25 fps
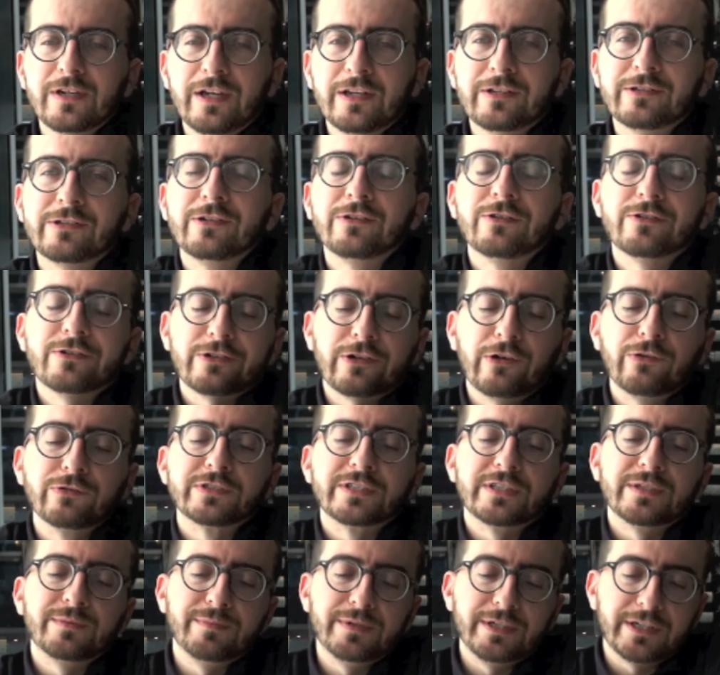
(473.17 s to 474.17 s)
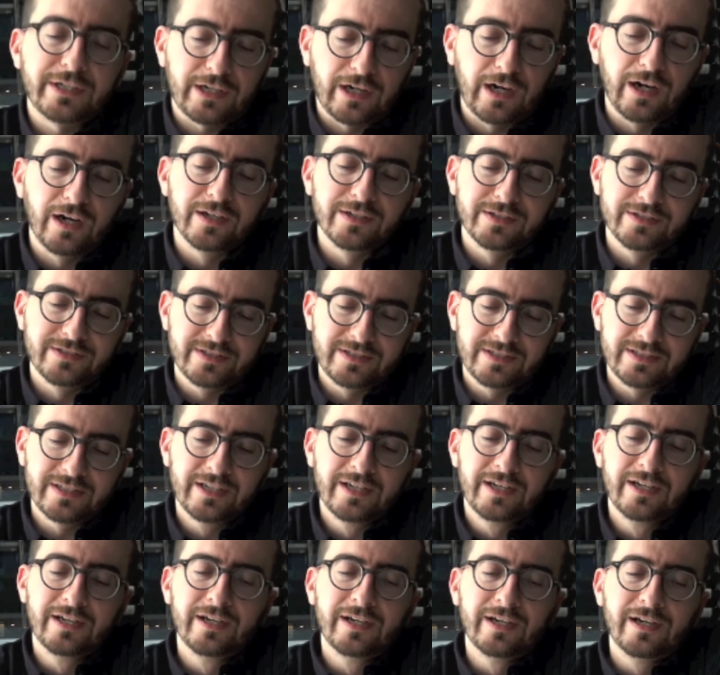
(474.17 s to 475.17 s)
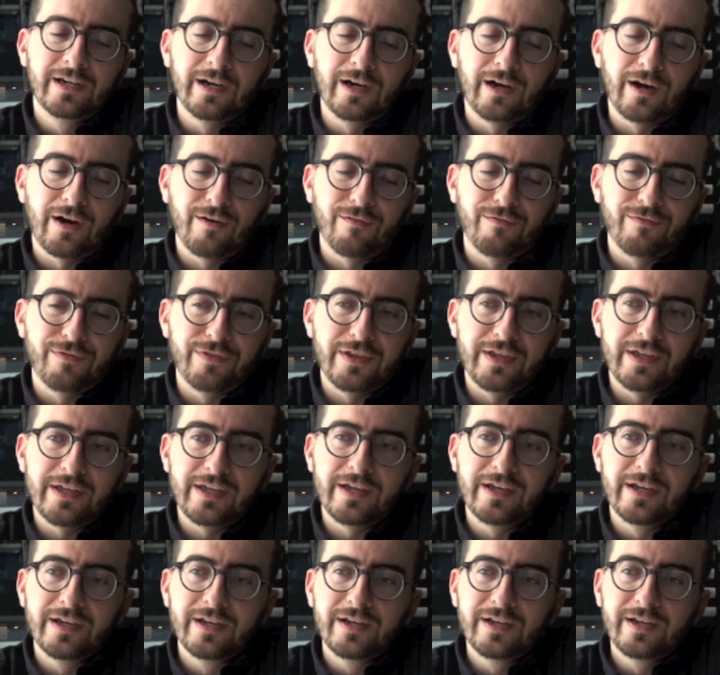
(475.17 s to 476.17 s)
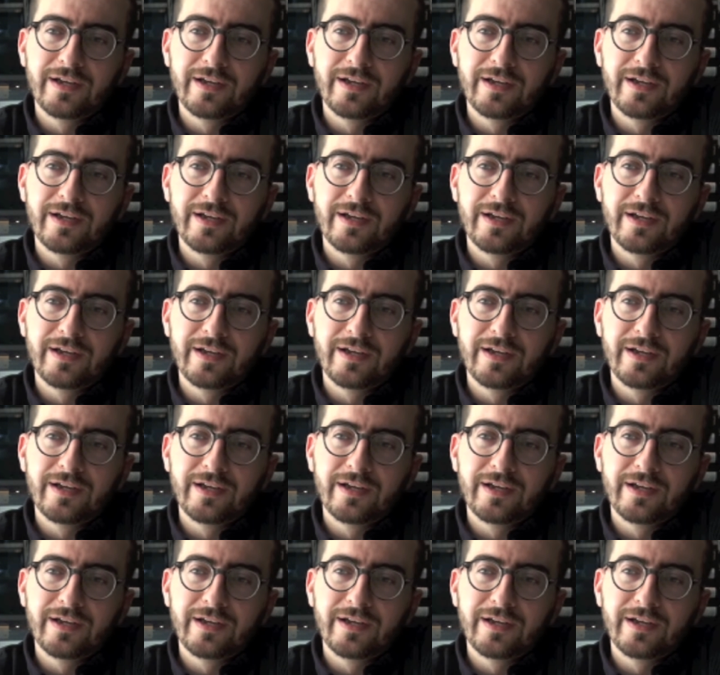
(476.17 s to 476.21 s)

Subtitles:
it's insulting because of the